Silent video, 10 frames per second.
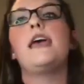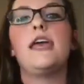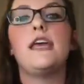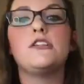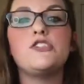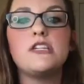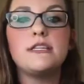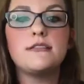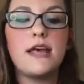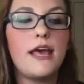And she
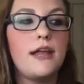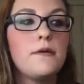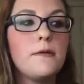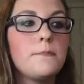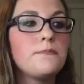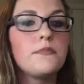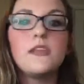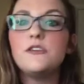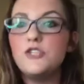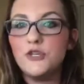said,
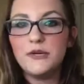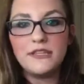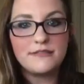do it the